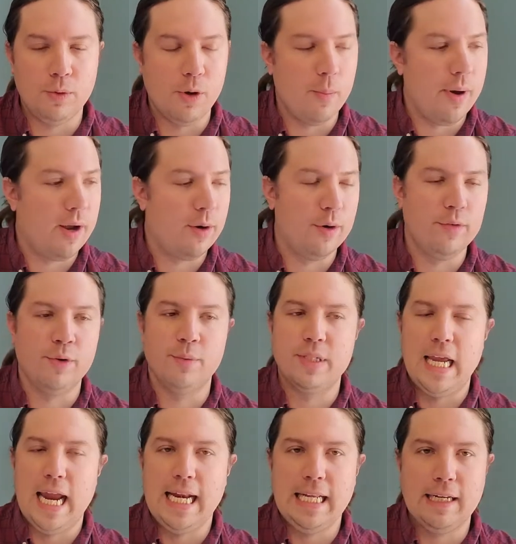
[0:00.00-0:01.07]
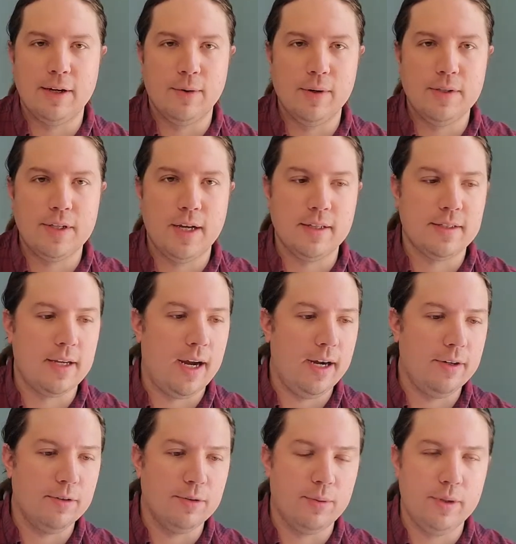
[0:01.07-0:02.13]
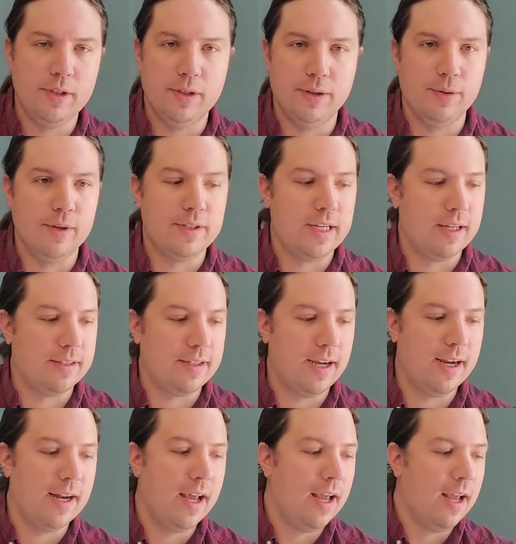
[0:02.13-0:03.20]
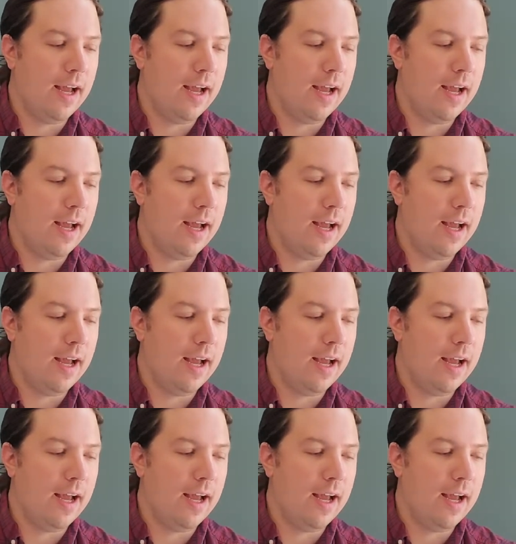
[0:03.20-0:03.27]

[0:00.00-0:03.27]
no matter if it was 80 degrees outside or 20 degrees outside.